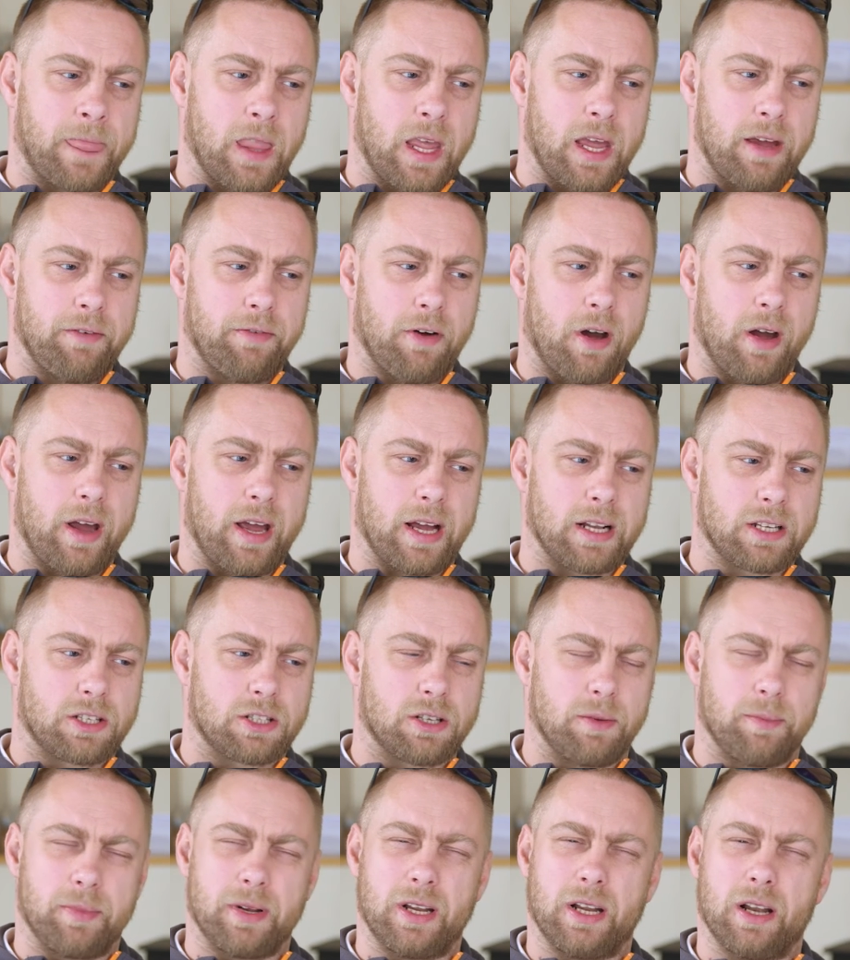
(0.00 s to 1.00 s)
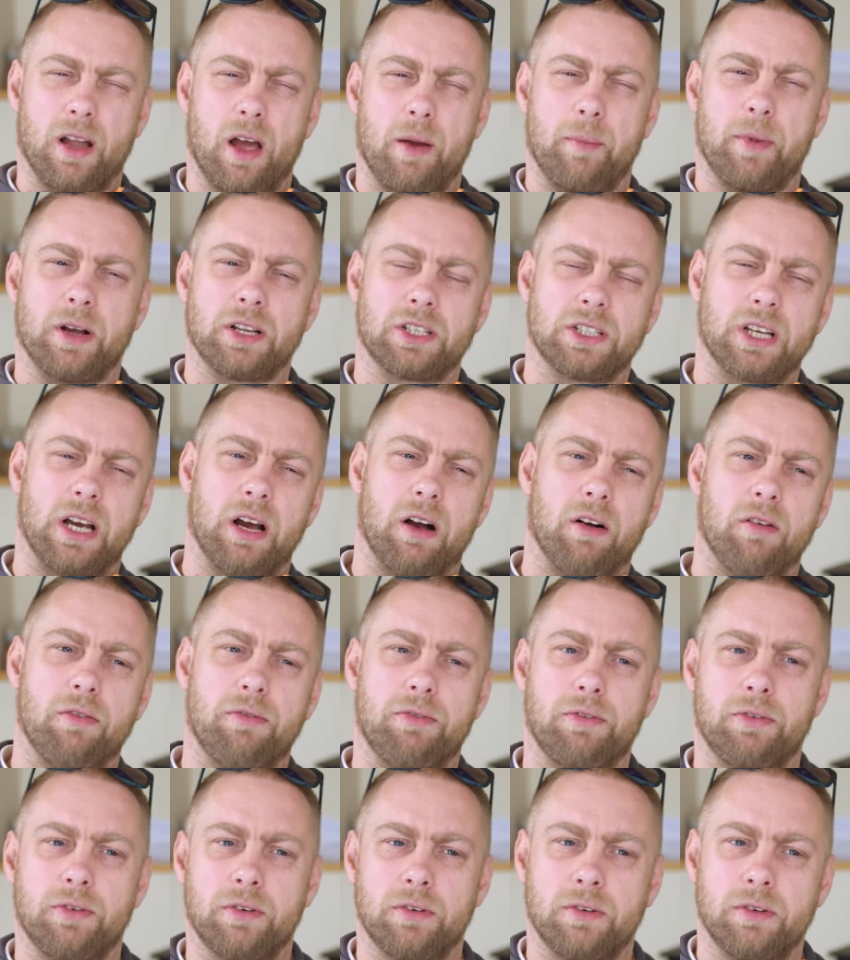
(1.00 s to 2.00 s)
if I had somebody like
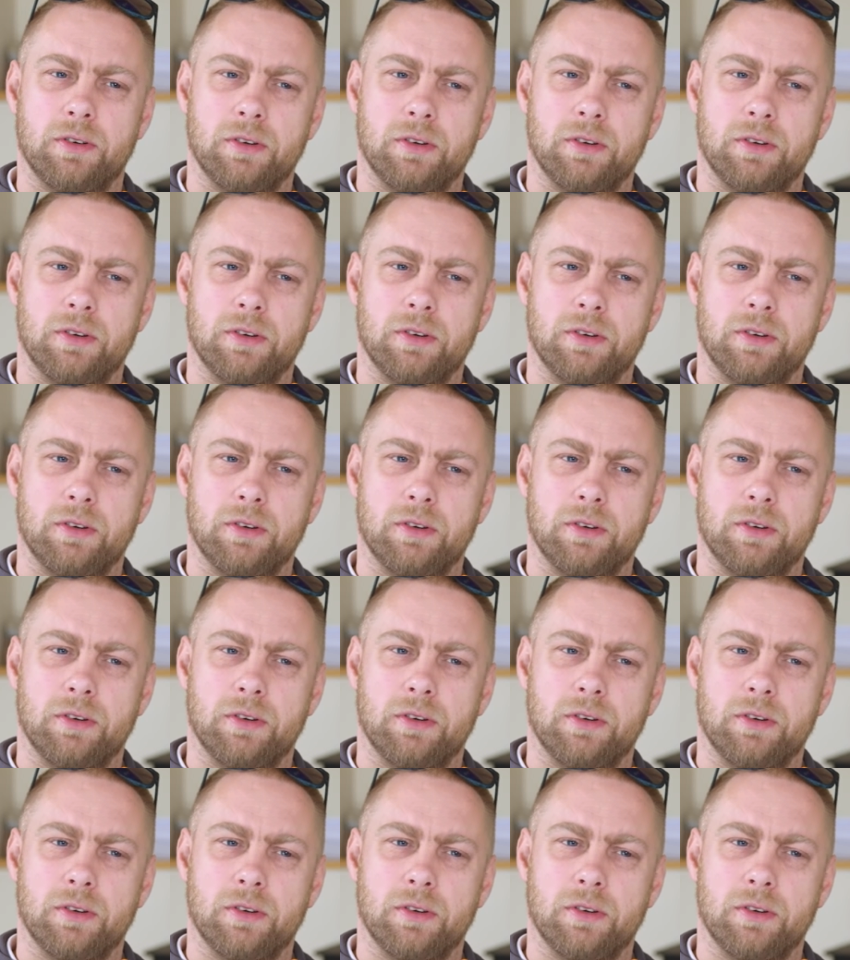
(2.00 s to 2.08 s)
myself